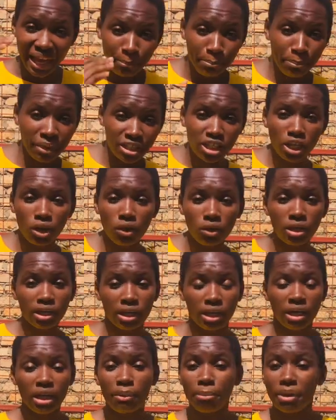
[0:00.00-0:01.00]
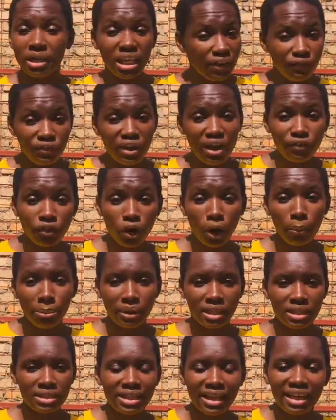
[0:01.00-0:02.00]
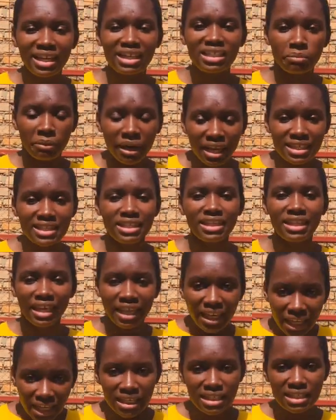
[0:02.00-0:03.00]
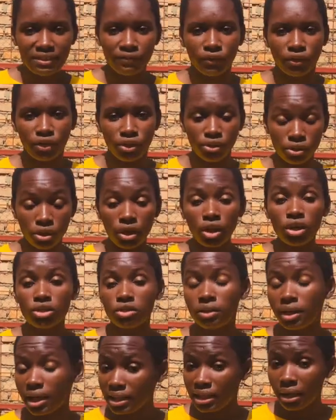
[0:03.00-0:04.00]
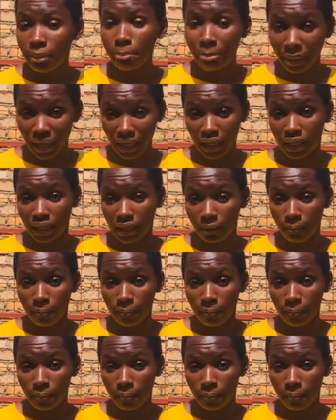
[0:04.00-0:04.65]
a bit longer but if you have copies it makes it easy for you to get them back